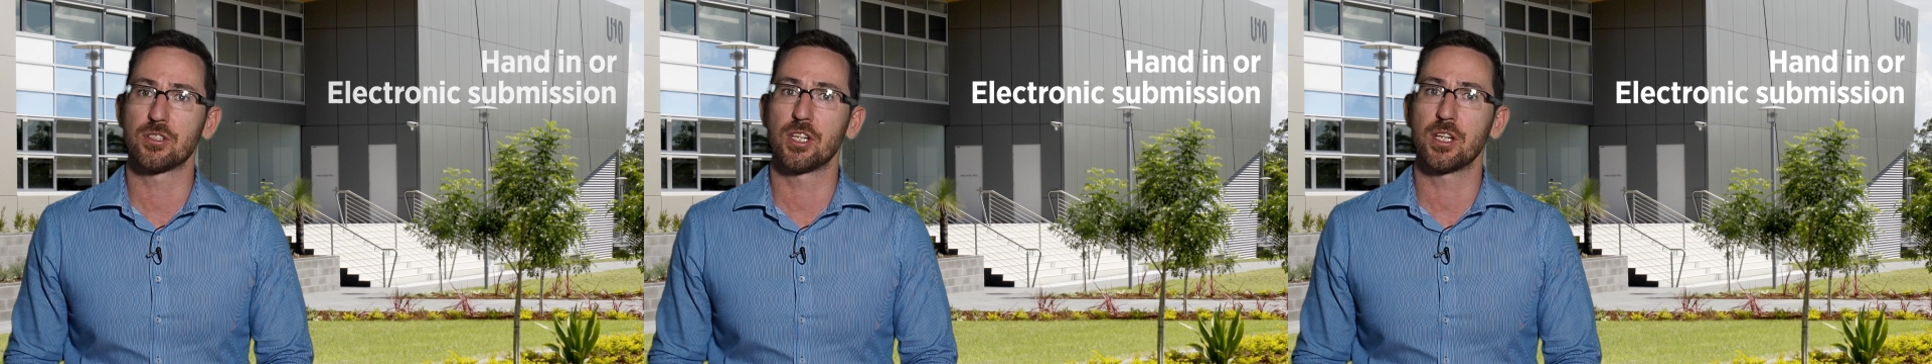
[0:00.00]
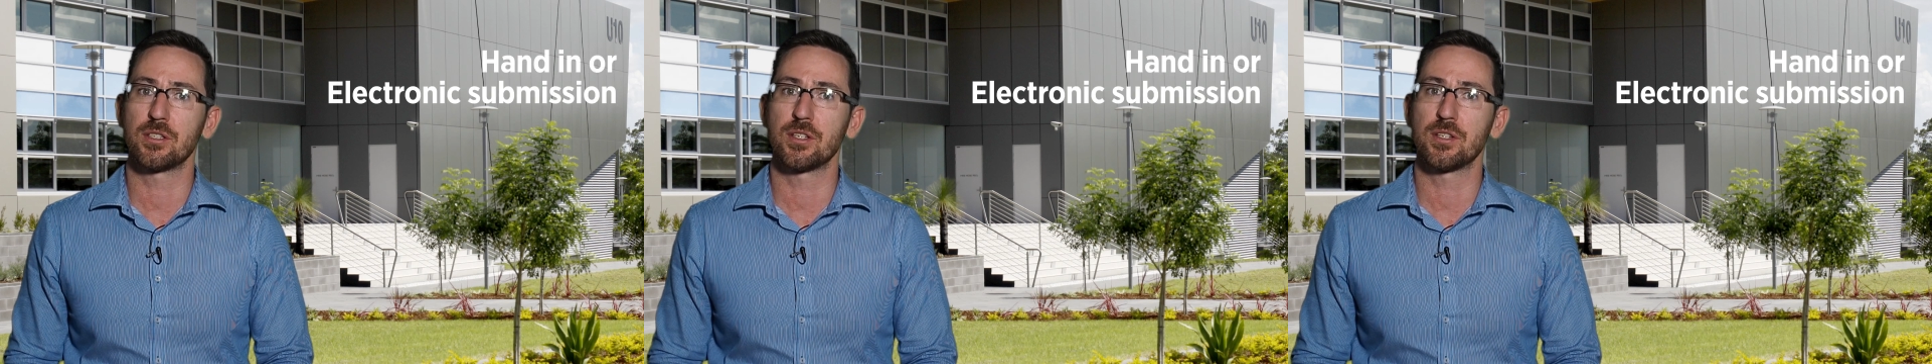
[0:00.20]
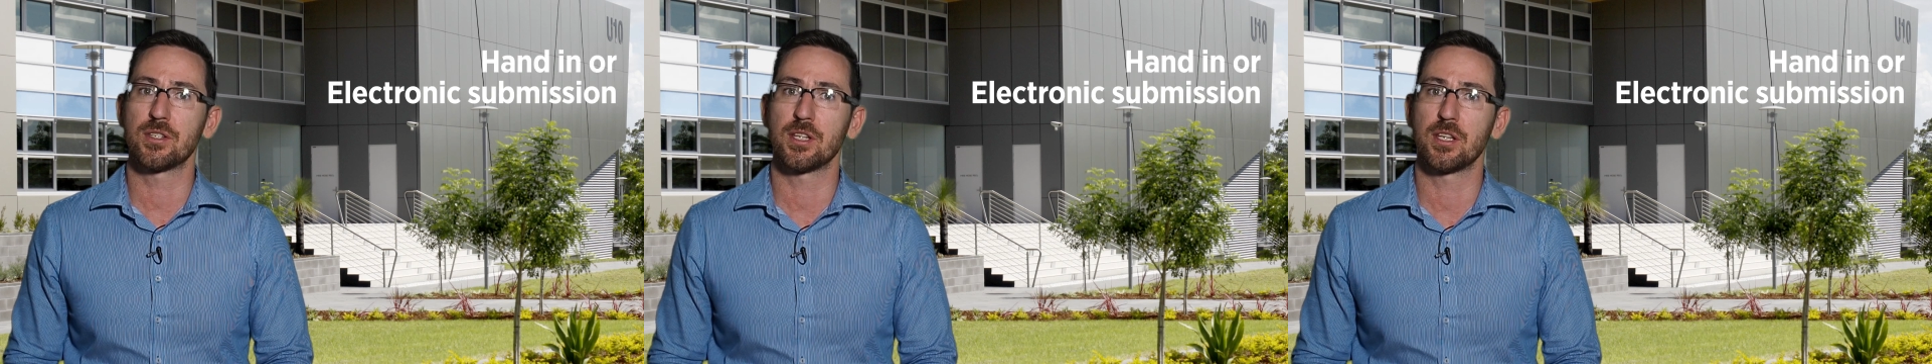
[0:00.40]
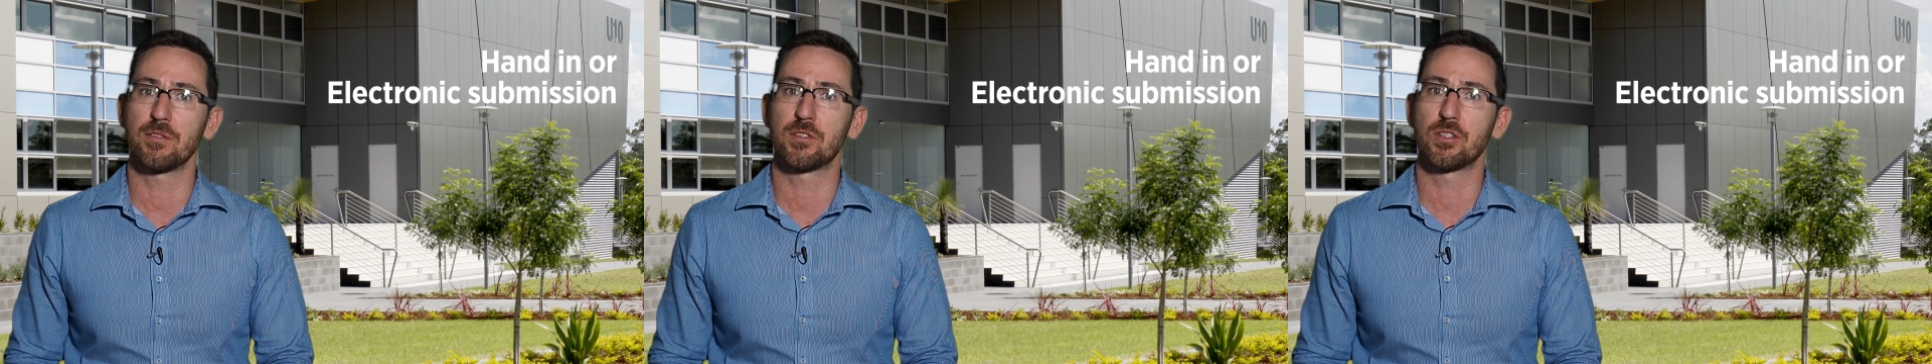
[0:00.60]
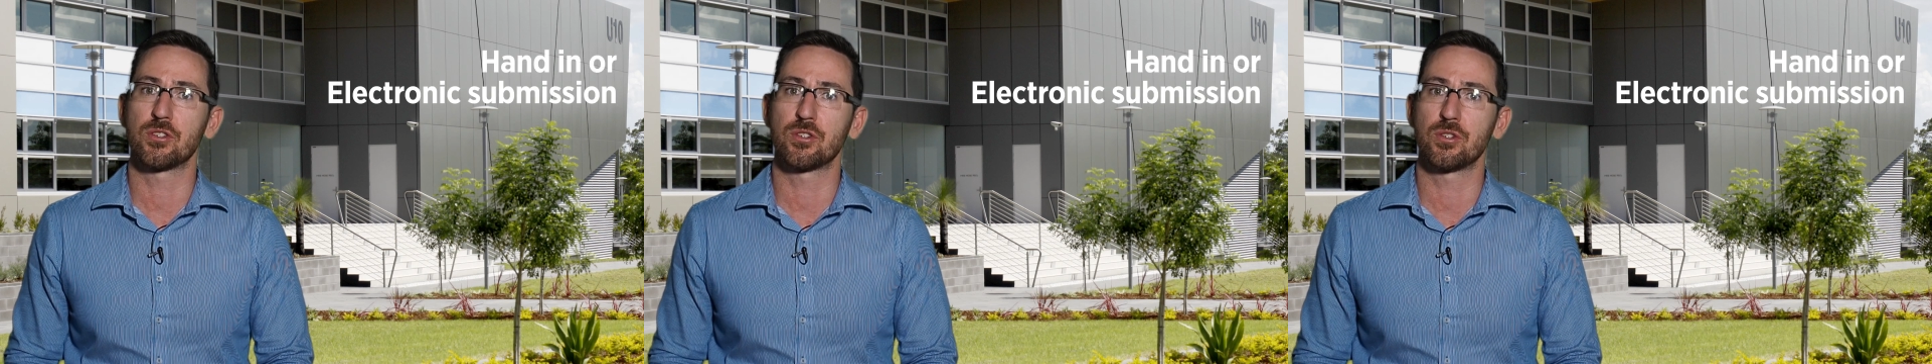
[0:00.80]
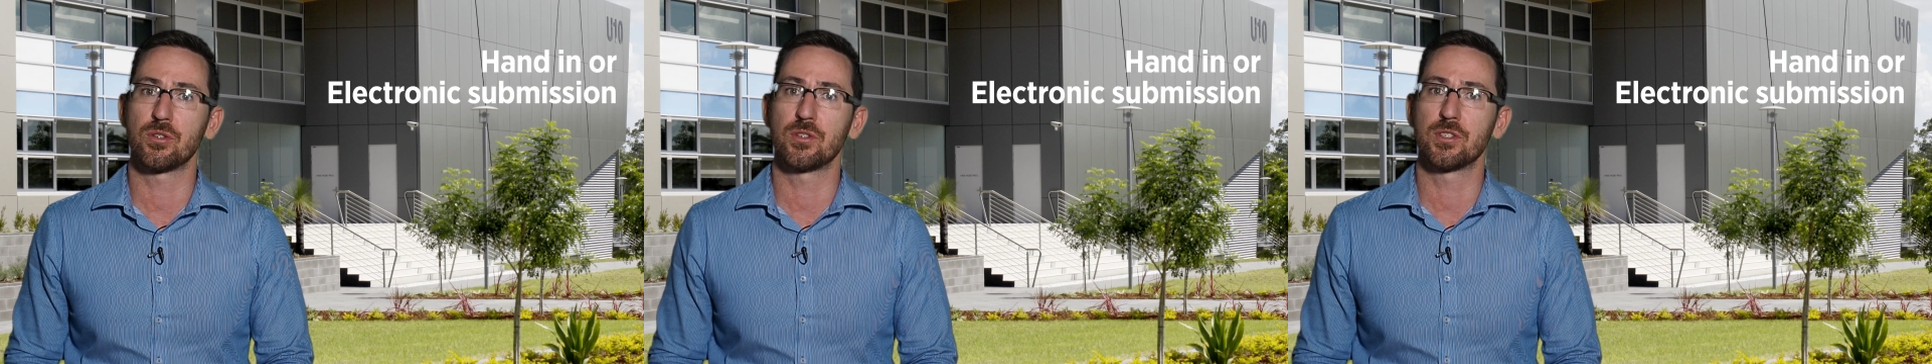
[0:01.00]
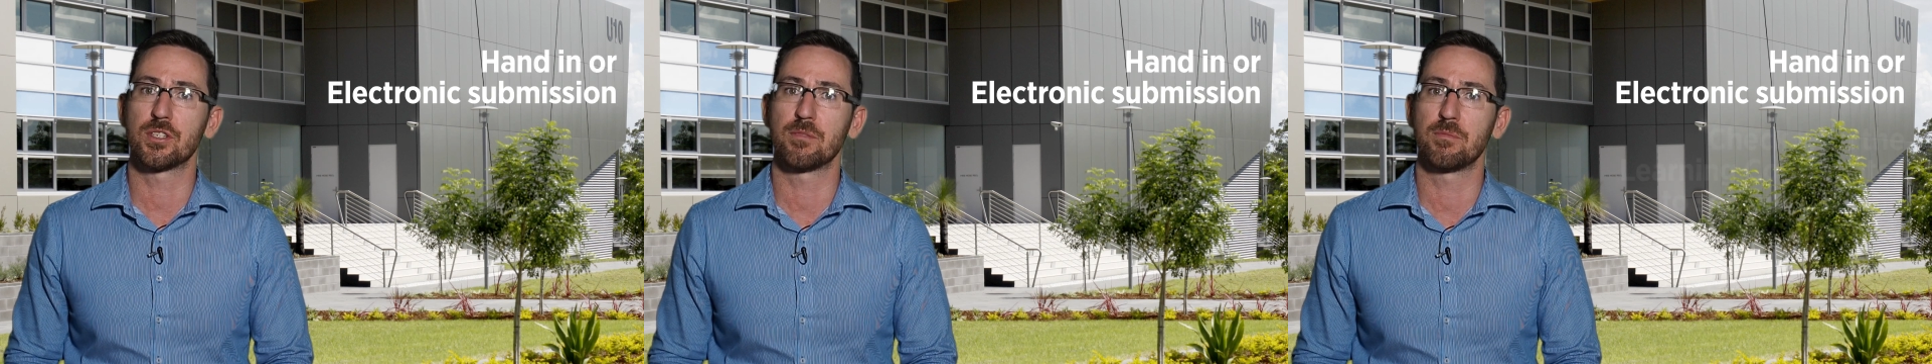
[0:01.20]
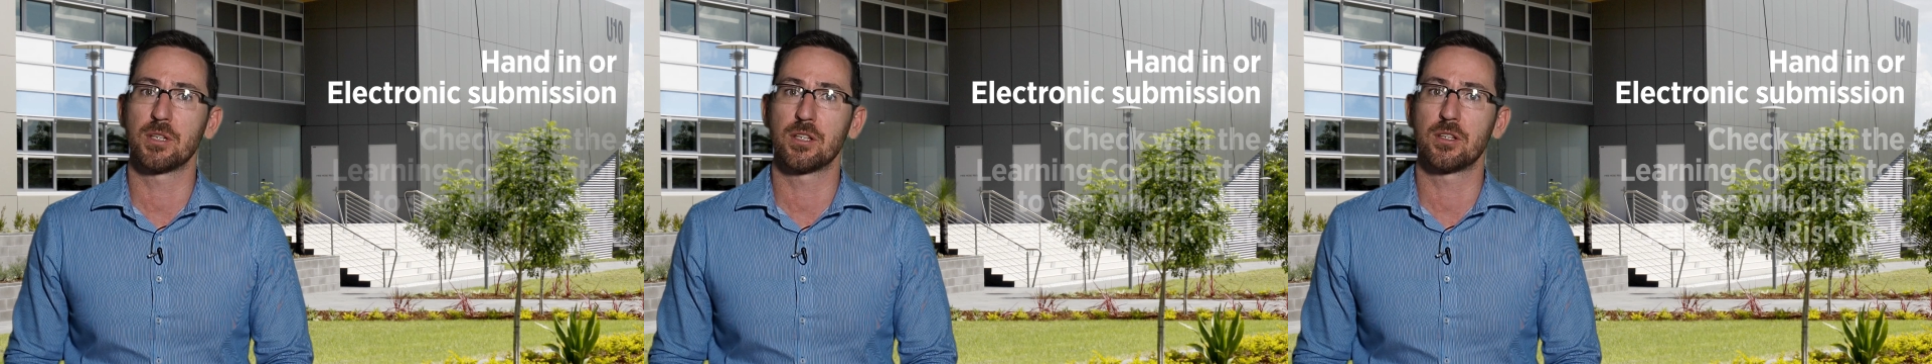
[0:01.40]
check to see if the student
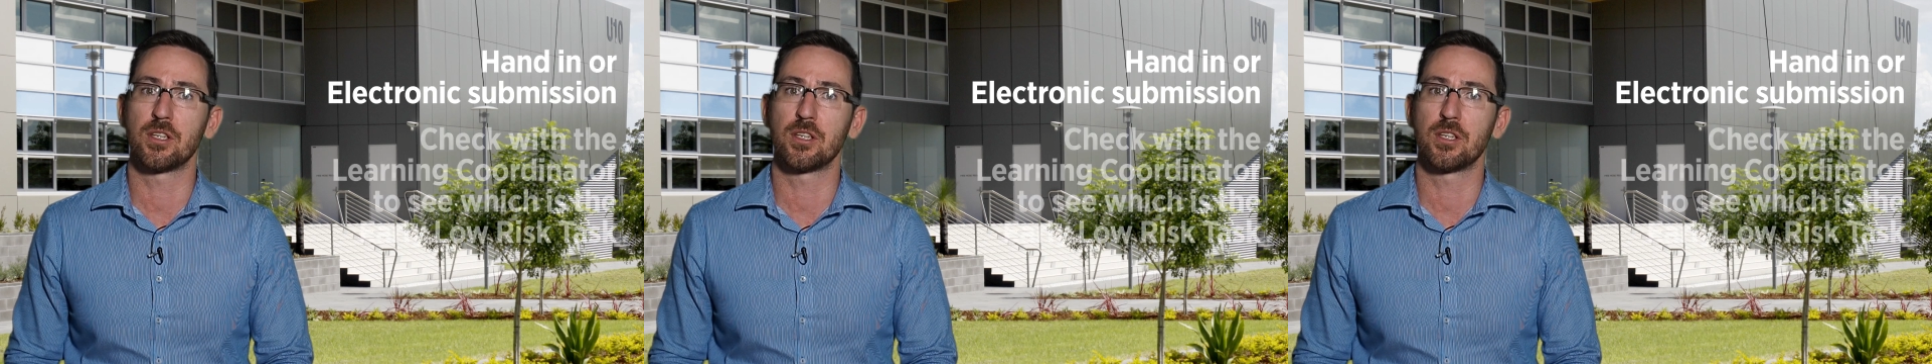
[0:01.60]
submitted